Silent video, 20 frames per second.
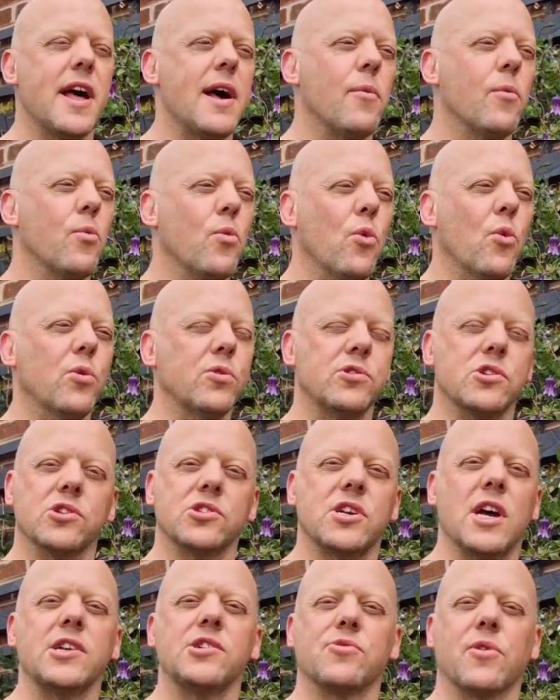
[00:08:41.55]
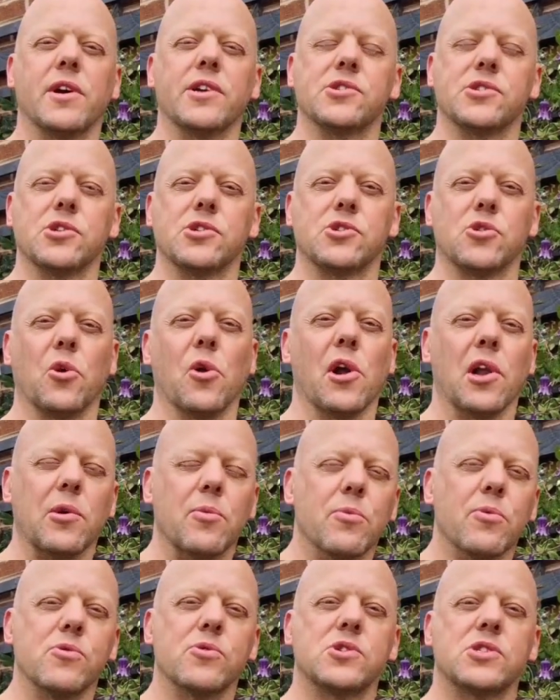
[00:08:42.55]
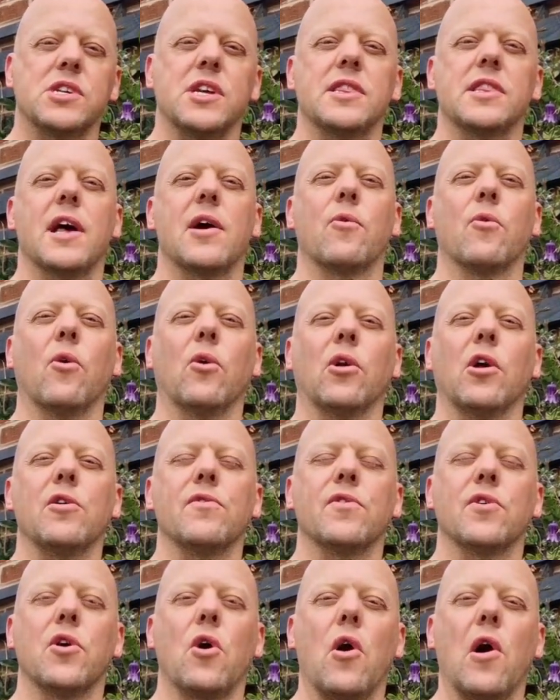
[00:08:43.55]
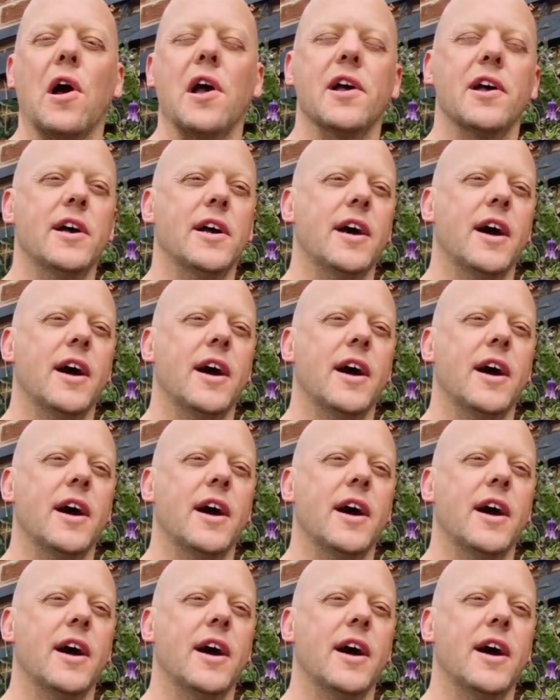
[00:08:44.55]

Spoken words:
that water saturates the soil and will sit there all overnight,